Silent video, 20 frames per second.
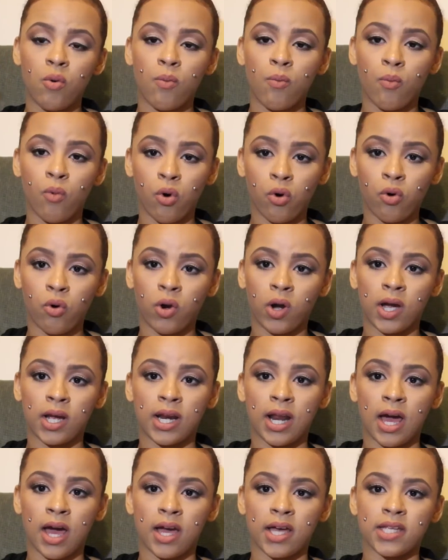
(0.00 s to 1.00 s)
more
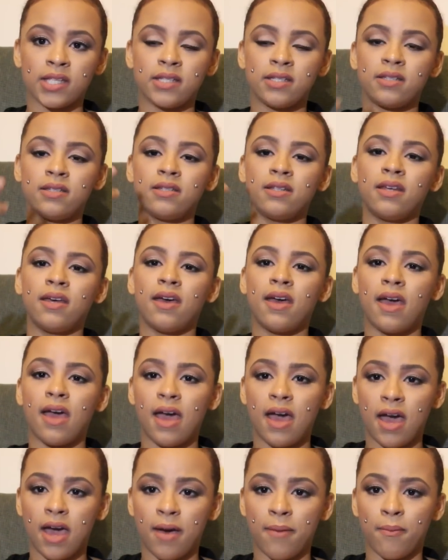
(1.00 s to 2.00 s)
organized,
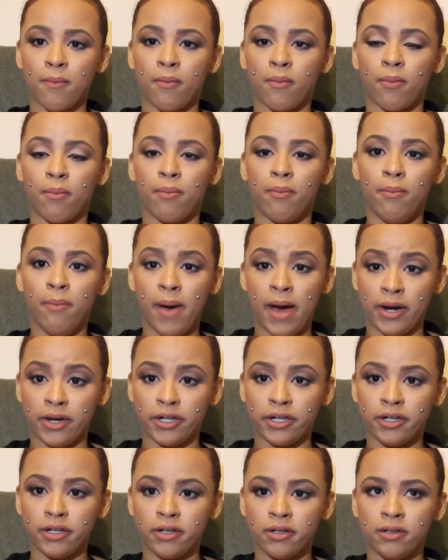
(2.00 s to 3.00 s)
and
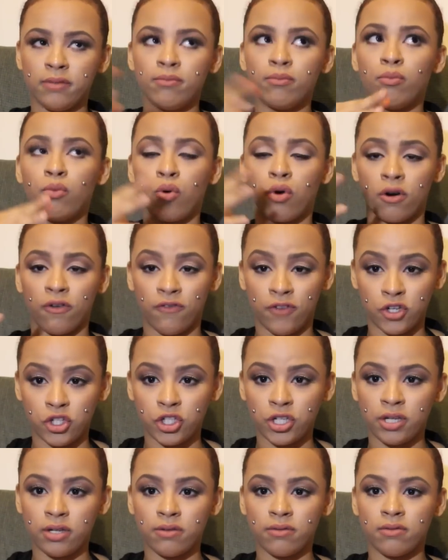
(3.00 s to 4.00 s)
better, more
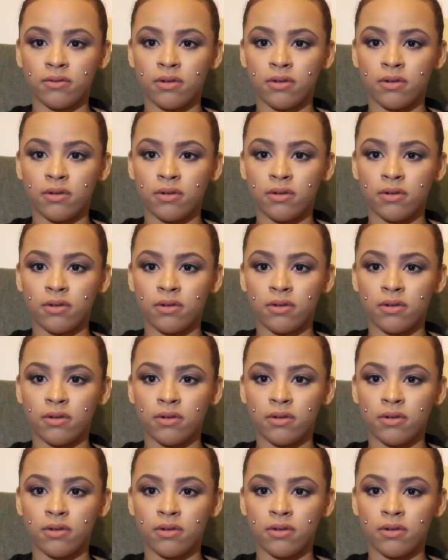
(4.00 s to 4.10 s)
efficient.